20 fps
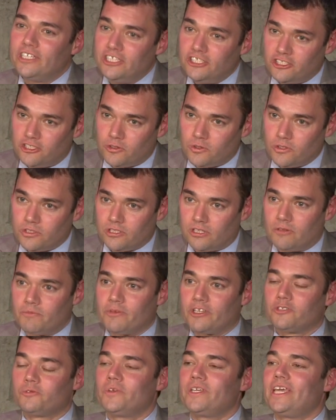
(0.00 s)
to East Jerusalem
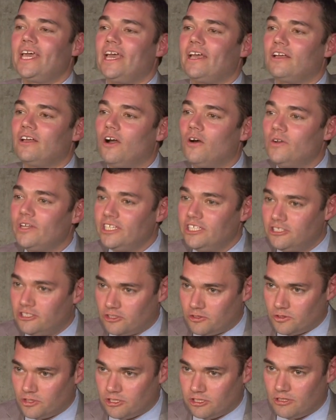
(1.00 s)
because we can't go to
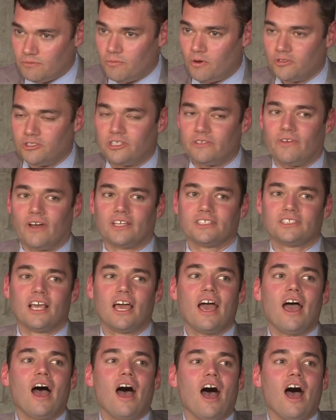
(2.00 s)
East Jerusalem, most of us.